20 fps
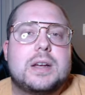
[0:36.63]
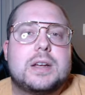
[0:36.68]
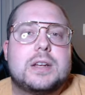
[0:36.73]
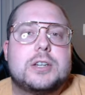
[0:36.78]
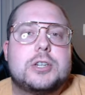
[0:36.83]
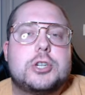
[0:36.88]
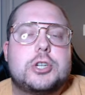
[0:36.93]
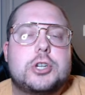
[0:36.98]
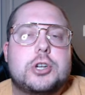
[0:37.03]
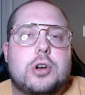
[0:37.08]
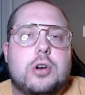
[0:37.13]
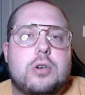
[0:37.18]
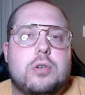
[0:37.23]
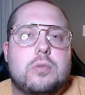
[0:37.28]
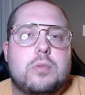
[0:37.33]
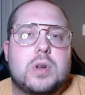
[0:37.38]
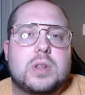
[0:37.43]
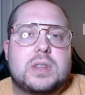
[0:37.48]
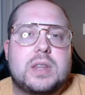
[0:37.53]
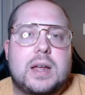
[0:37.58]
show
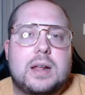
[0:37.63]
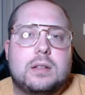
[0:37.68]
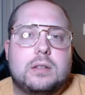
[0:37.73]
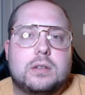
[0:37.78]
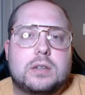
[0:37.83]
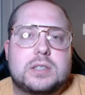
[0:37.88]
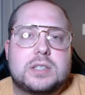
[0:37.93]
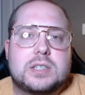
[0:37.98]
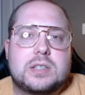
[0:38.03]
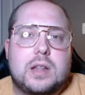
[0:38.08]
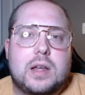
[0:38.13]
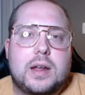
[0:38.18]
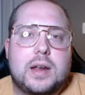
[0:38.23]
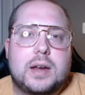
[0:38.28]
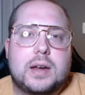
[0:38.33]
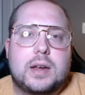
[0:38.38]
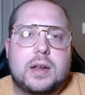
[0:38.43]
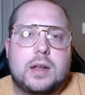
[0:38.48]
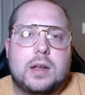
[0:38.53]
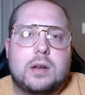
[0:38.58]
what that looks
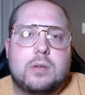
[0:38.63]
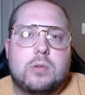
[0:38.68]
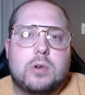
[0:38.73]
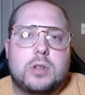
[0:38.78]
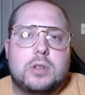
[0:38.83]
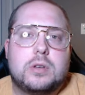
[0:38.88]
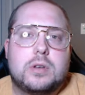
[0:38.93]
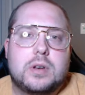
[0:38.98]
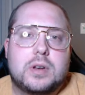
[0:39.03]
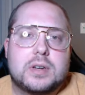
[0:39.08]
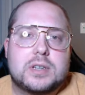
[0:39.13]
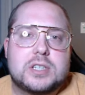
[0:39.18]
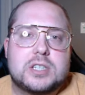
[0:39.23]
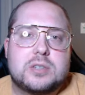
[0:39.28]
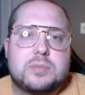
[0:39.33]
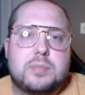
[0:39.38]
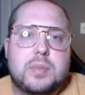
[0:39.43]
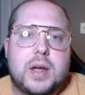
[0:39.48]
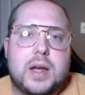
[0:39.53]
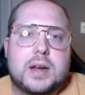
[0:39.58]
like and what you can
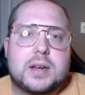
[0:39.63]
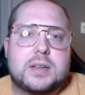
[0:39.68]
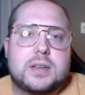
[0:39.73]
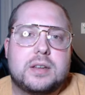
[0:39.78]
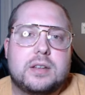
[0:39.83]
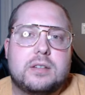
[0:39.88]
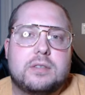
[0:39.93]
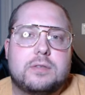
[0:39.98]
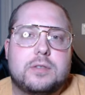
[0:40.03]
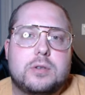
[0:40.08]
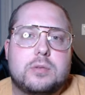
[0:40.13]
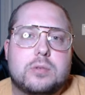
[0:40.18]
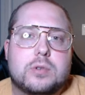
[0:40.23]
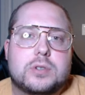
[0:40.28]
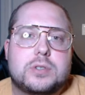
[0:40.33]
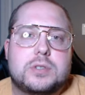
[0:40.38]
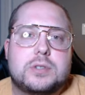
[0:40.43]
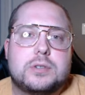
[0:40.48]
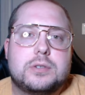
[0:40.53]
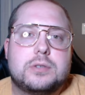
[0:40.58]
expect if you were
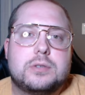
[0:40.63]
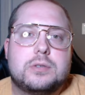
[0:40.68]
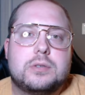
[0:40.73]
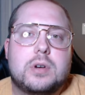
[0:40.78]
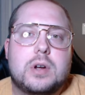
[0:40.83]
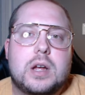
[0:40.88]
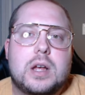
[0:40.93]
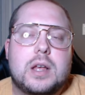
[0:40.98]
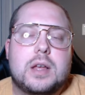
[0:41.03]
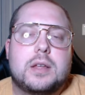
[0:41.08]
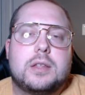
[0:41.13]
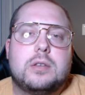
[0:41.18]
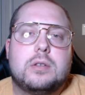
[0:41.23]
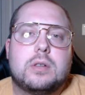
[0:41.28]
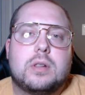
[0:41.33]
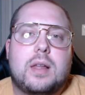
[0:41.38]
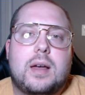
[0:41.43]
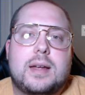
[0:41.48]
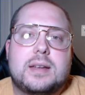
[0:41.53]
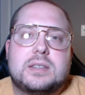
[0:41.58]
to
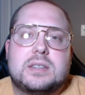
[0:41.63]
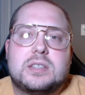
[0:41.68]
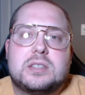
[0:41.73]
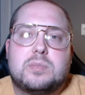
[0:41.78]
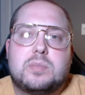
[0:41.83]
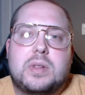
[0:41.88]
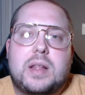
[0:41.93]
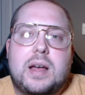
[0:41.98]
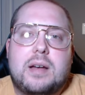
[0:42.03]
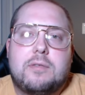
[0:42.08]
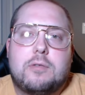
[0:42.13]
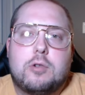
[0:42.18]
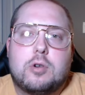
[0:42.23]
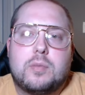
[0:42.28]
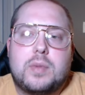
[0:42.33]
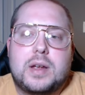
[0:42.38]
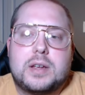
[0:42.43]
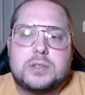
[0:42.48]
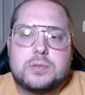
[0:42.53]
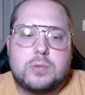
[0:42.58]
utilize this platform
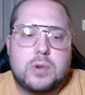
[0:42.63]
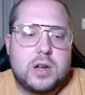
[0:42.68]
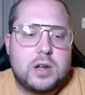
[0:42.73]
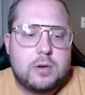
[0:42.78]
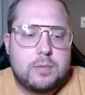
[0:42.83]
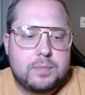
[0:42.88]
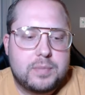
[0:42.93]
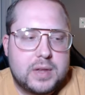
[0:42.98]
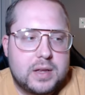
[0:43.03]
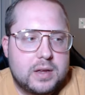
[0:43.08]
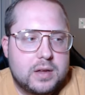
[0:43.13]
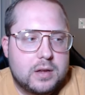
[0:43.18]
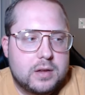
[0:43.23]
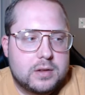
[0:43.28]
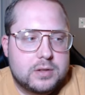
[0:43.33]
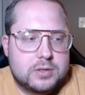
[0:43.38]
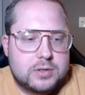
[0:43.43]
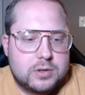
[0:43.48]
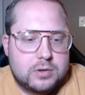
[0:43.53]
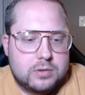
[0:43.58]
as well.
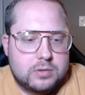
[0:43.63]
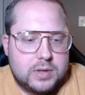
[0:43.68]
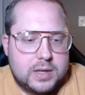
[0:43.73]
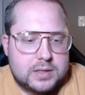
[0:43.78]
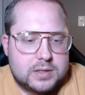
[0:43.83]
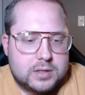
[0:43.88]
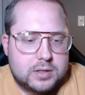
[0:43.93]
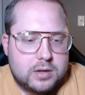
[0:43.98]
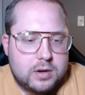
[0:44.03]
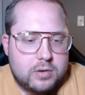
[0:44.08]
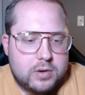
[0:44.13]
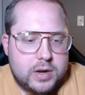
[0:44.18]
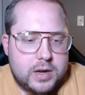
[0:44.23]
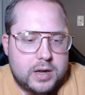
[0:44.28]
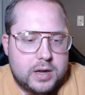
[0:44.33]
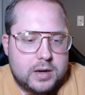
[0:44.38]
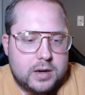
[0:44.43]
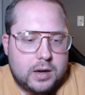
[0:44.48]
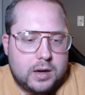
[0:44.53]
So let's go ahead